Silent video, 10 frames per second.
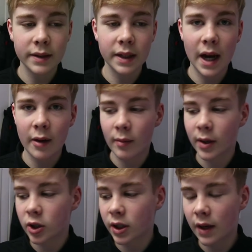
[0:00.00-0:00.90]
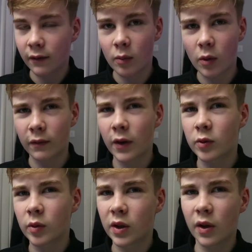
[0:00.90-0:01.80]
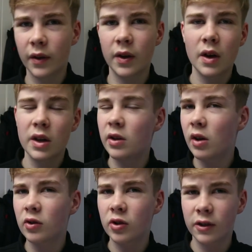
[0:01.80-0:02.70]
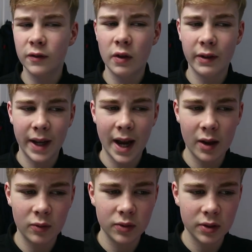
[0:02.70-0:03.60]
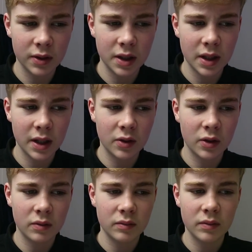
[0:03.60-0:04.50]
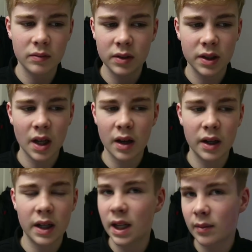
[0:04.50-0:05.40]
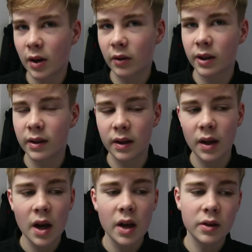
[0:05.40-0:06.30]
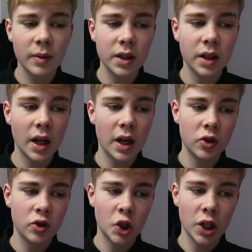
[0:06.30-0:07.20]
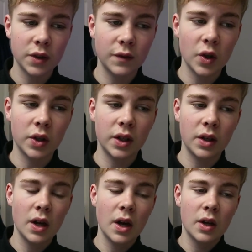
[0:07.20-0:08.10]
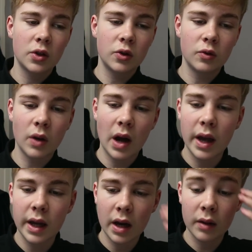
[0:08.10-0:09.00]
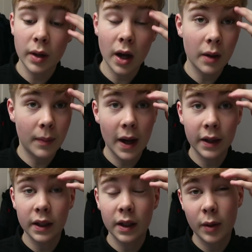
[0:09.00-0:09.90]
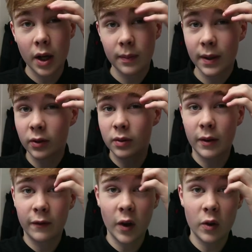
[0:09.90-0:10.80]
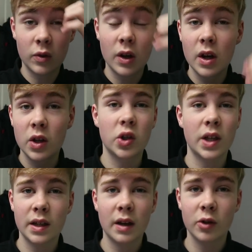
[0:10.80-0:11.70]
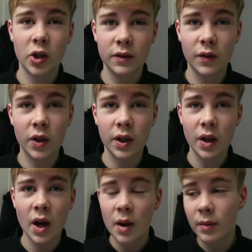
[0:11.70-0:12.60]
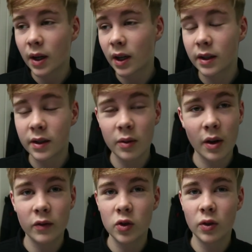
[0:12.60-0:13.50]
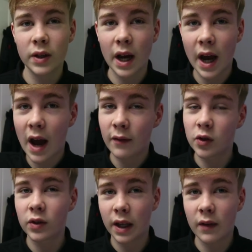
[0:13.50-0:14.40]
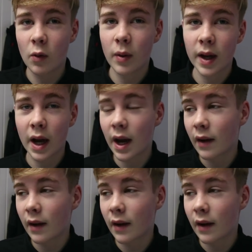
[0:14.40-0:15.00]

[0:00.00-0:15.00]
asking how I managed to get it from one phone to another. You can't transfer accounts because it's like not sign in, email or anything. So basically I just transferred it to a my iPad and then my iPad onto my phone. Just that's how I transferred it. But yeah guys, hope you have enjoyed. I have done the giveaway. I